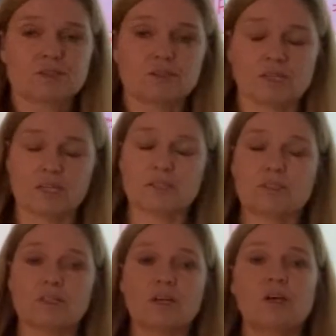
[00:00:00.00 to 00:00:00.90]

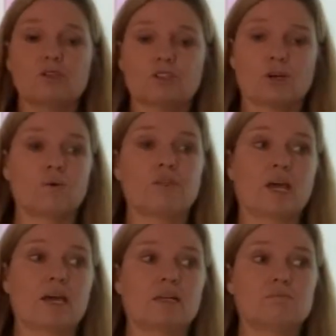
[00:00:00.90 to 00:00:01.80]
this so
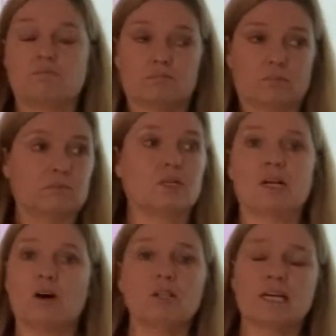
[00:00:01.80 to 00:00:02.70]
that it
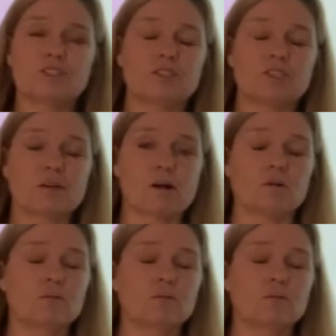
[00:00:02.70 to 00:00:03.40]
all adds to 0,